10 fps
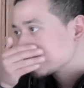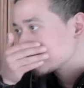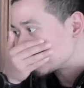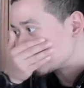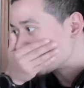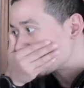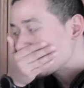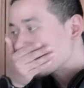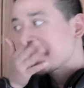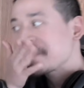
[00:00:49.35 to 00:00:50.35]
So
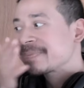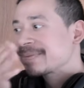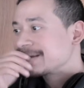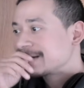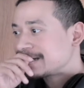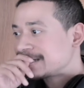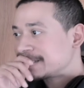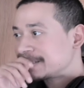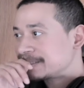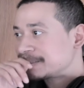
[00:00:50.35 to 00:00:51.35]
I
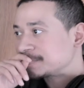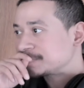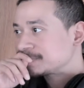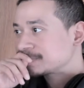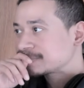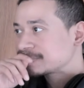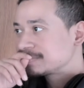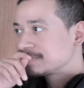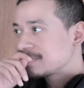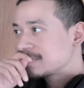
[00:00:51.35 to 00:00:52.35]
um
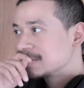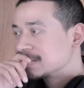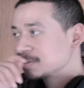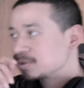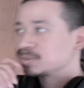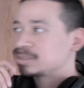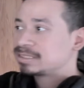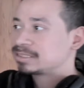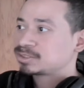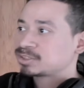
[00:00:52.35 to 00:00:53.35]
well to
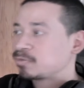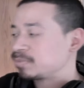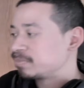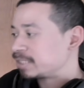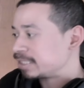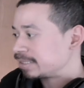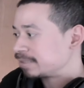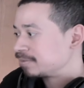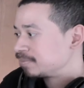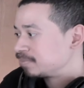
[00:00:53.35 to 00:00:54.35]
let's just start from the beginning.